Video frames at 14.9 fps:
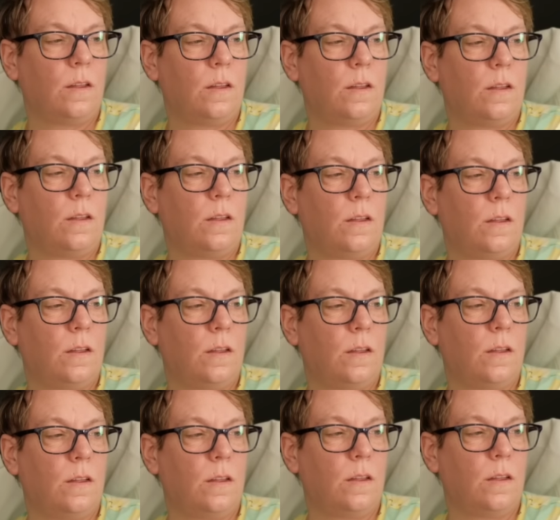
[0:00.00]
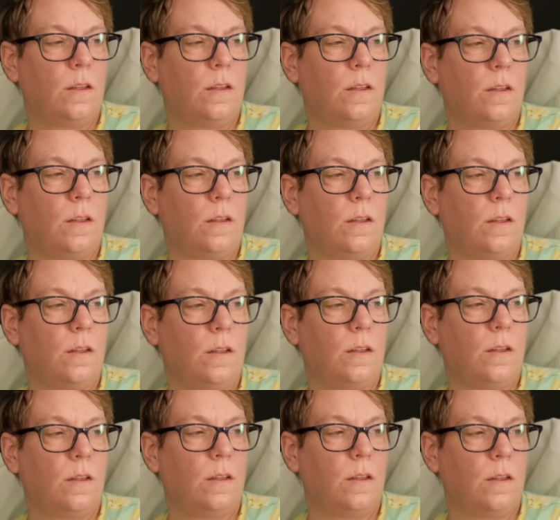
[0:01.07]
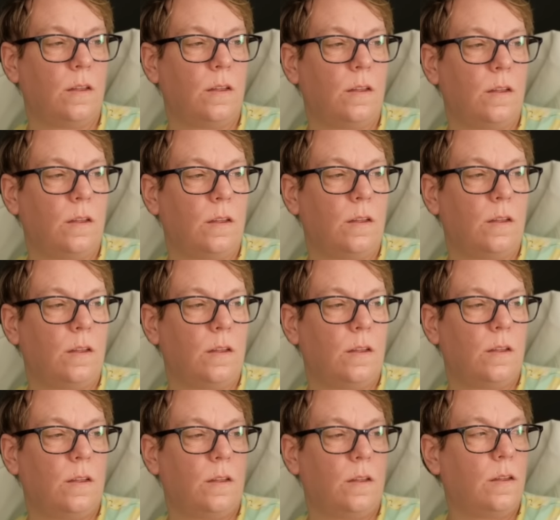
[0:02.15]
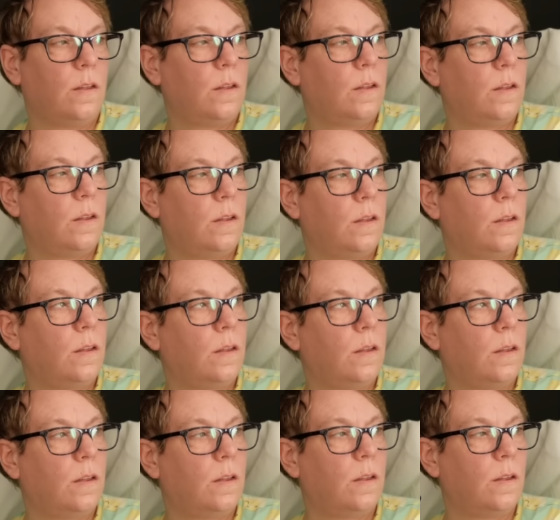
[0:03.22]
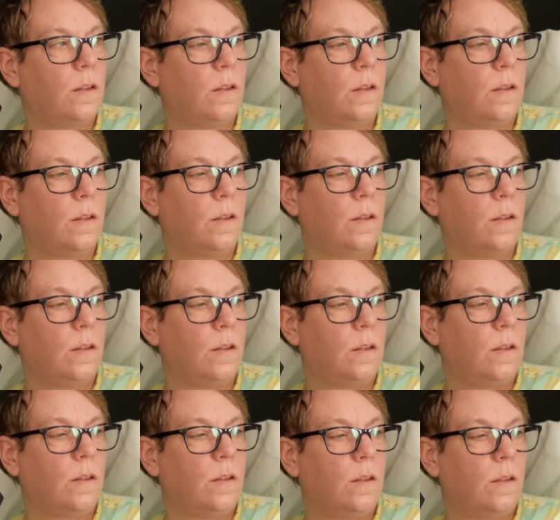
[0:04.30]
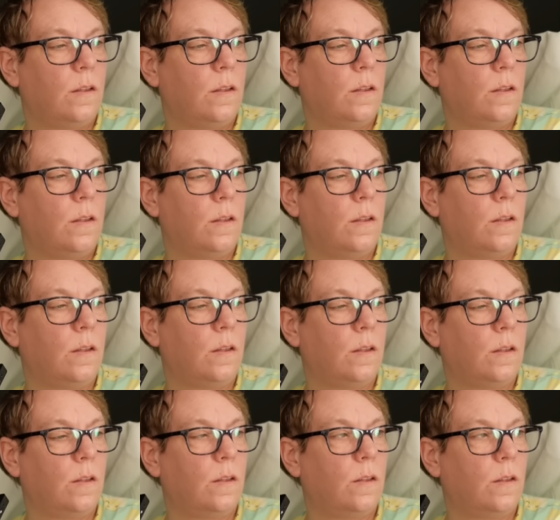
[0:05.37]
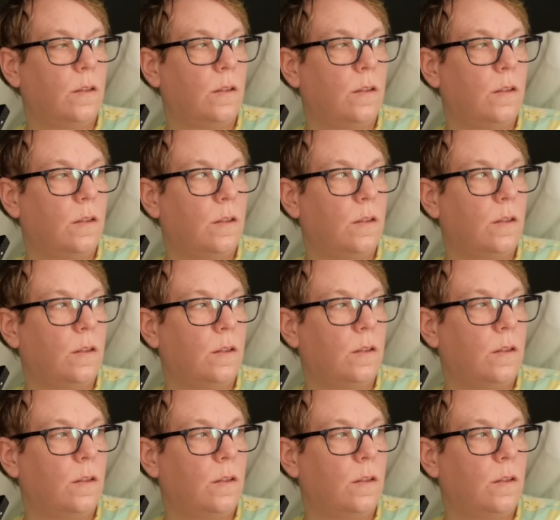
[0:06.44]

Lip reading: [no speech]